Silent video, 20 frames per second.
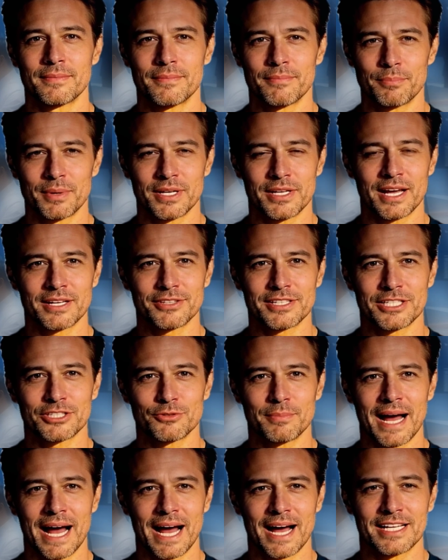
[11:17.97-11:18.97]
But nothing's
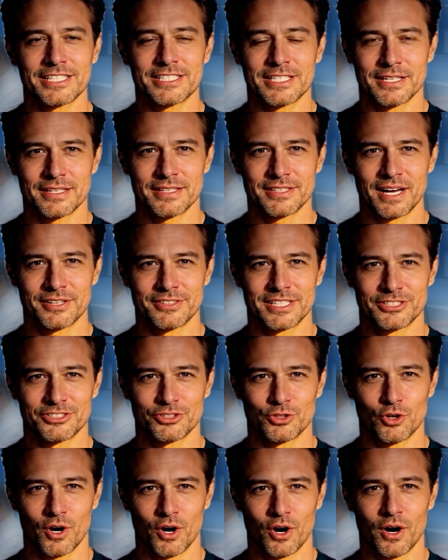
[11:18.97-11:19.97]
passed, nothing's
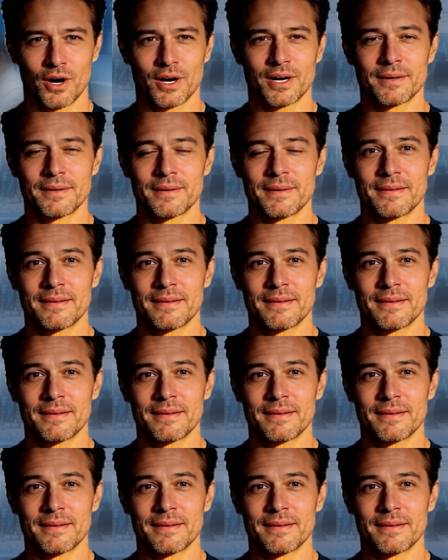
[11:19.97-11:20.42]
law,